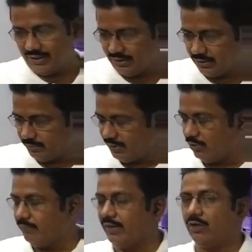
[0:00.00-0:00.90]
in the Bay
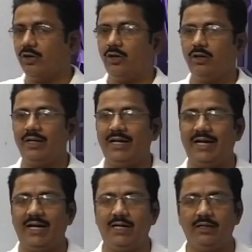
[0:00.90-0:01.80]
of Bengal
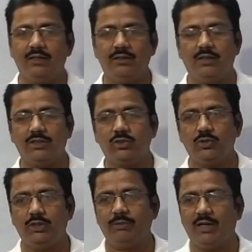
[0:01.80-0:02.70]
and Lakshadweep